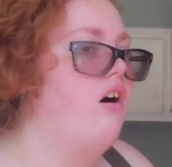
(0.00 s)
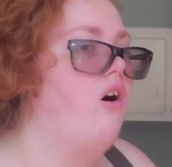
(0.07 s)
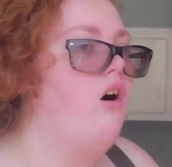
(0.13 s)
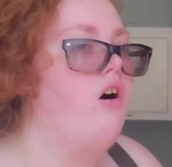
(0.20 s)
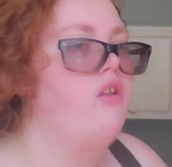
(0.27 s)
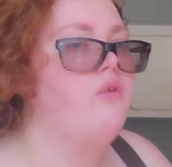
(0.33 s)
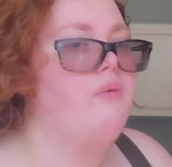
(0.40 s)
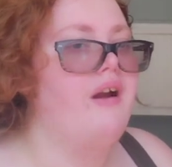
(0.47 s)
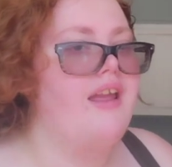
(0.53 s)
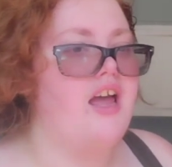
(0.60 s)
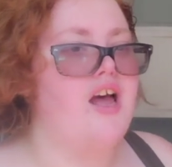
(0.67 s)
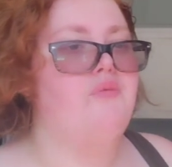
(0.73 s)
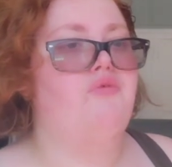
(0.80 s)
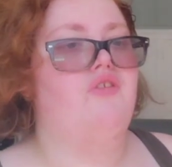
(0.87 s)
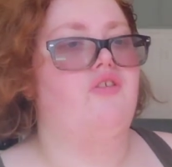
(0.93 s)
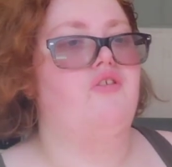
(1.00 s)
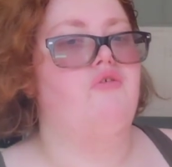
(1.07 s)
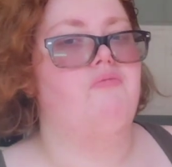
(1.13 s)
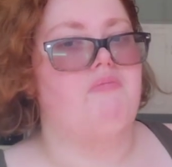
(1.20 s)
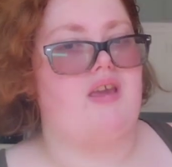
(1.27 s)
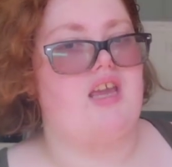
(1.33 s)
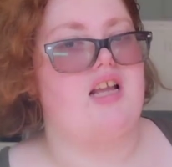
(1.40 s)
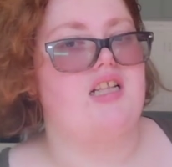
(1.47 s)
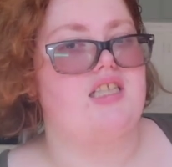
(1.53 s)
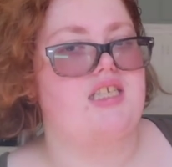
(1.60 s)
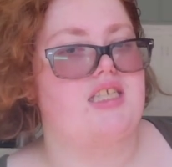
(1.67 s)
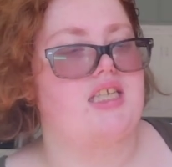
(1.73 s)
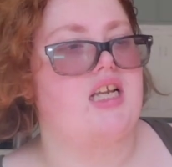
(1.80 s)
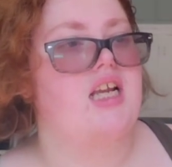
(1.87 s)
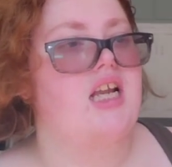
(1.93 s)
all the way up to
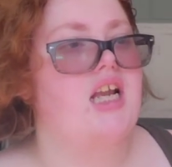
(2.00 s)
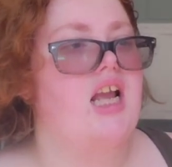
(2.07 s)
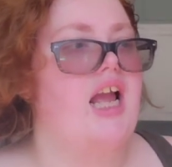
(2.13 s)
meats